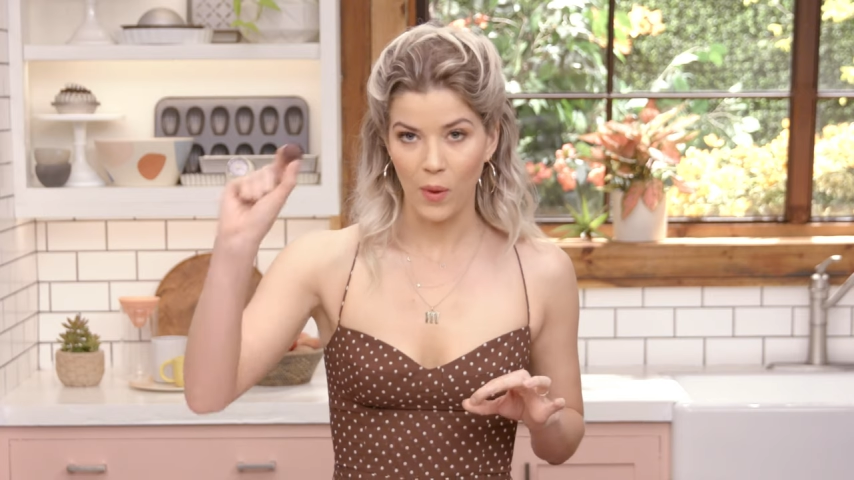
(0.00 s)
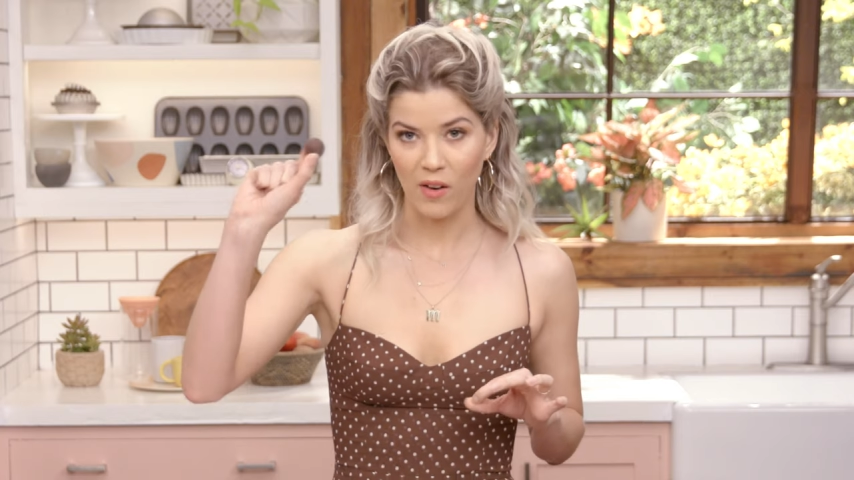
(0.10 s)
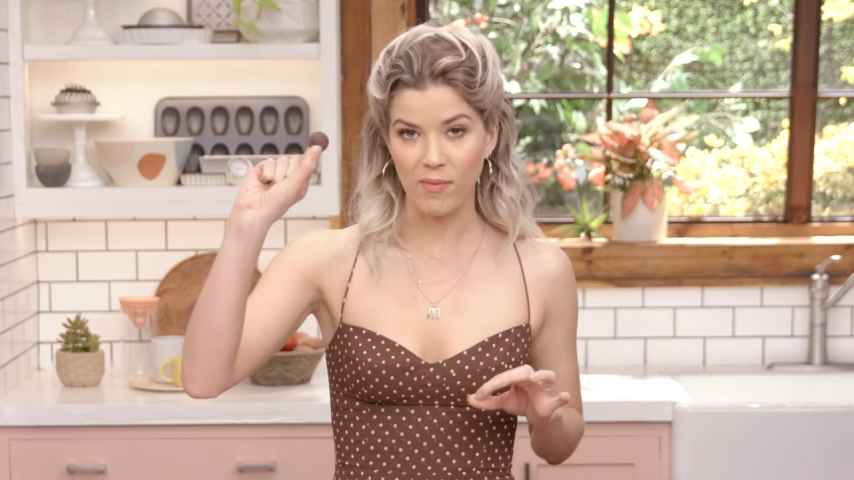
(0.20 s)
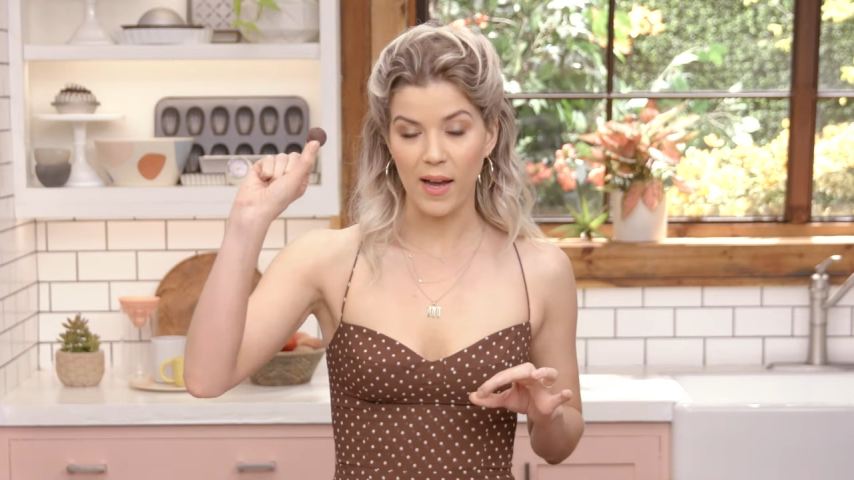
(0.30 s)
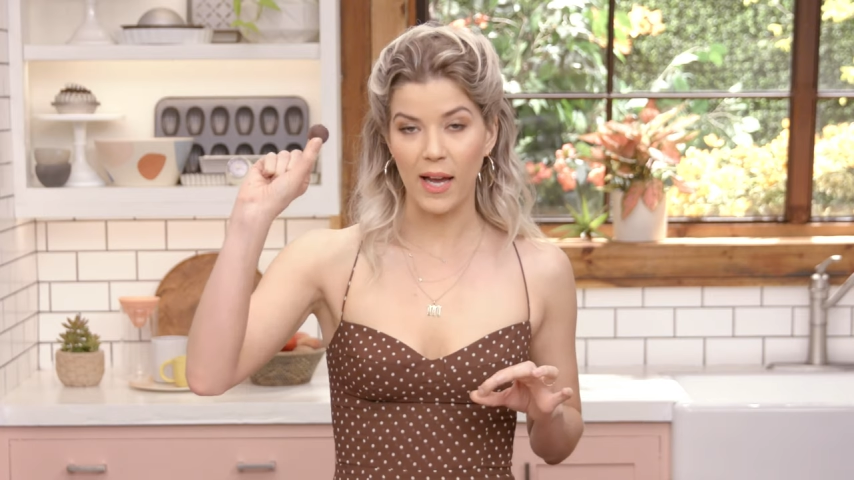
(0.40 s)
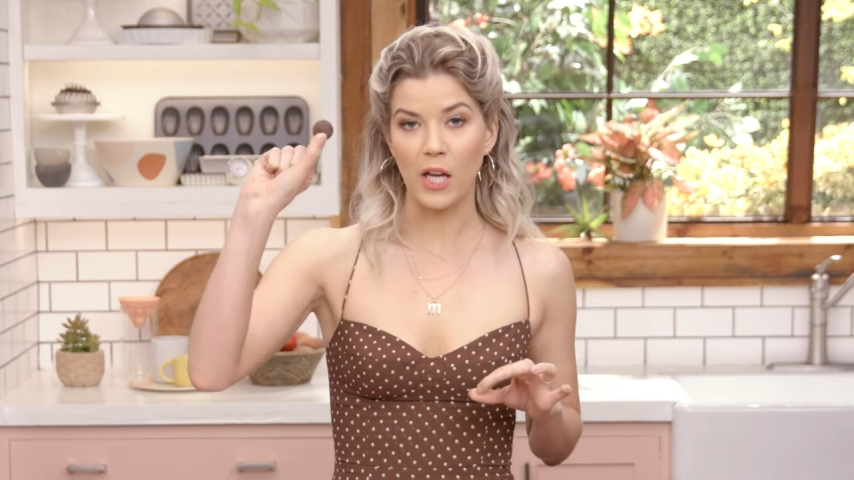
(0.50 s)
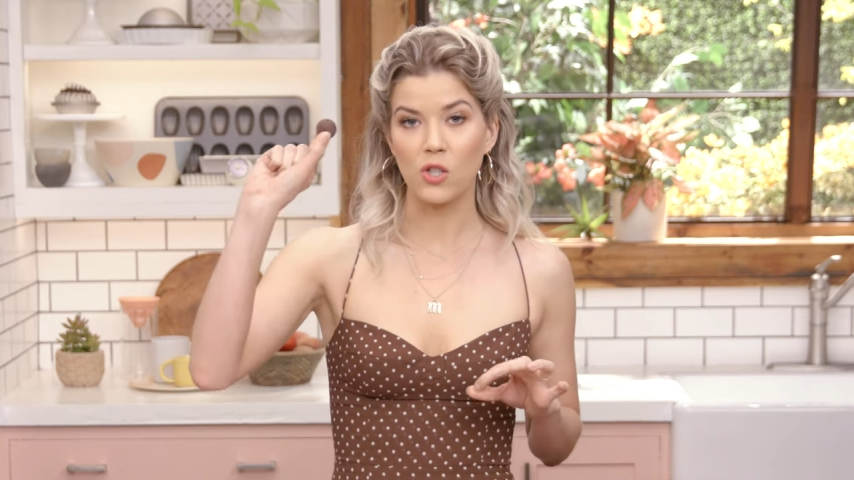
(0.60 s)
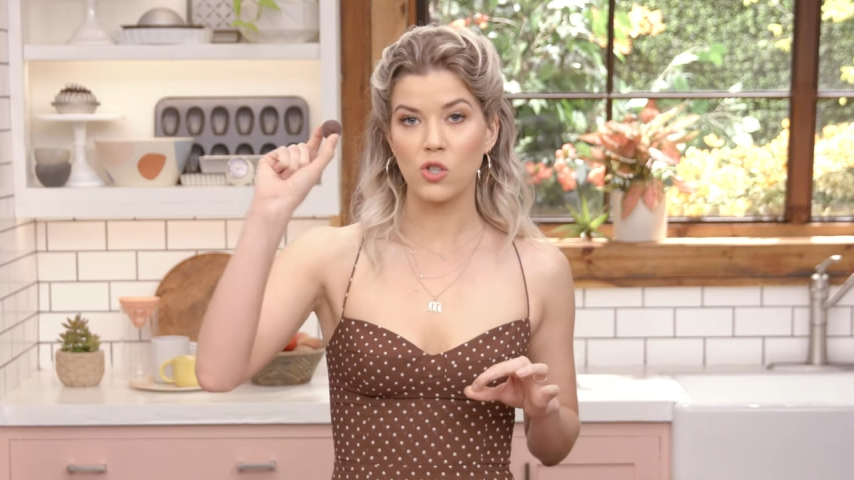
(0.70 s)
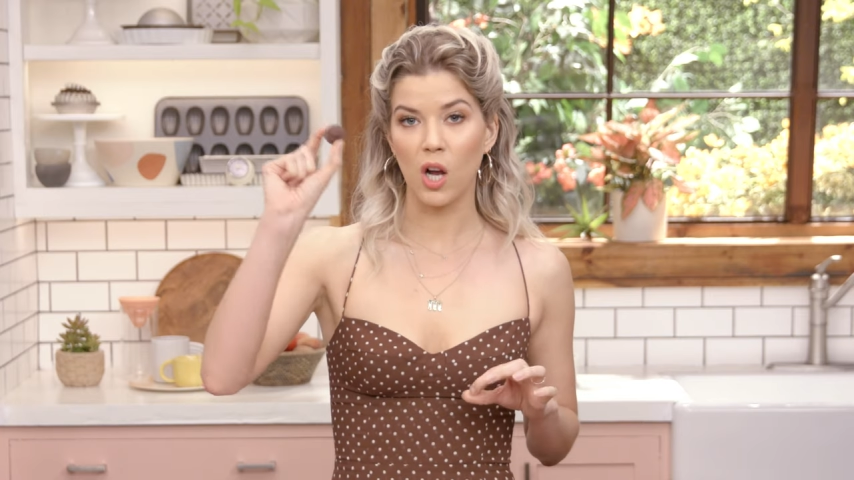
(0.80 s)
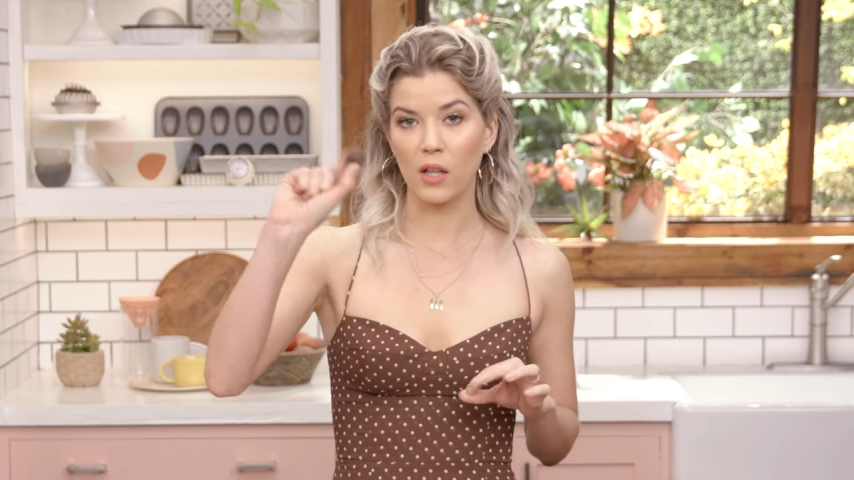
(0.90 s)
one of my
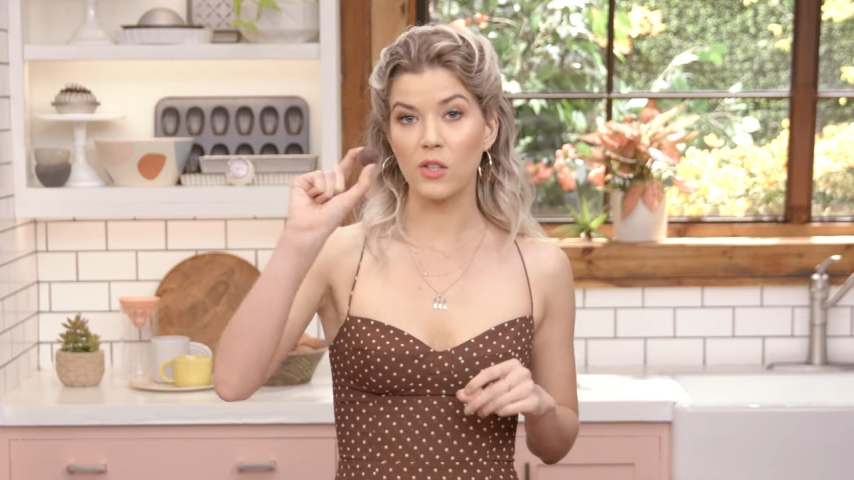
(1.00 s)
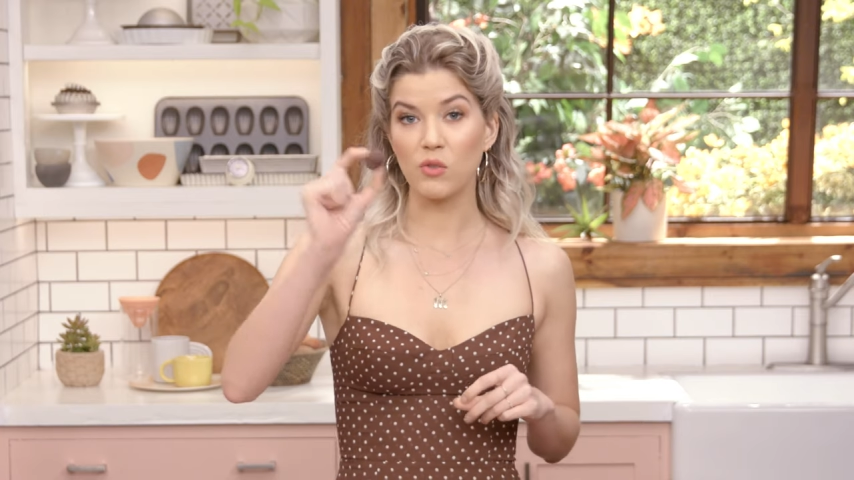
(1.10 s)
chocolate